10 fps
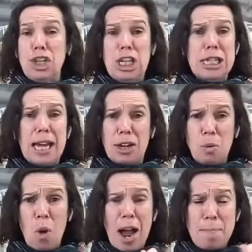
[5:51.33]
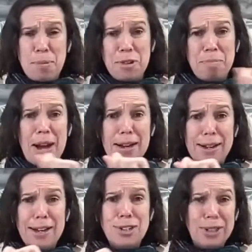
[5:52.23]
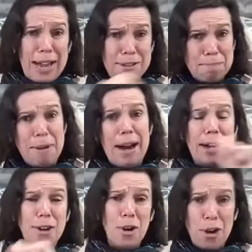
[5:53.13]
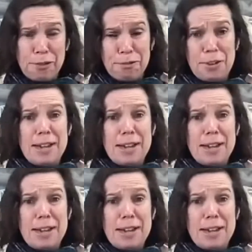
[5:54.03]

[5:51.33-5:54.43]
use like a whiteboard marker to like mark off